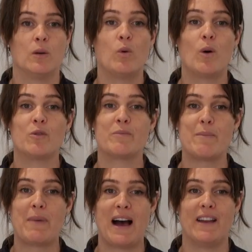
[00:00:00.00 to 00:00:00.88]
What would
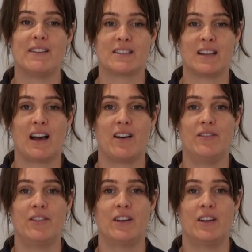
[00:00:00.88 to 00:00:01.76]
my partner's
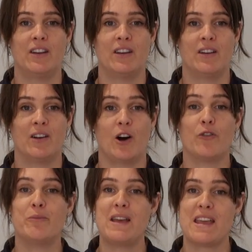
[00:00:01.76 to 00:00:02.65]
love
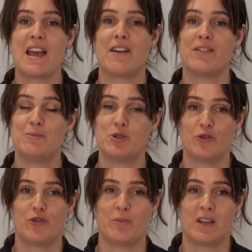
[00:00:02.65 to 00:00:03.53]
of me have them
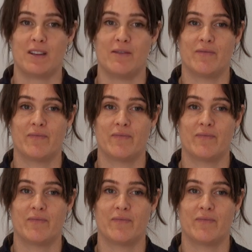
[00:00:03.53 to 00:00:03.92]
do for me?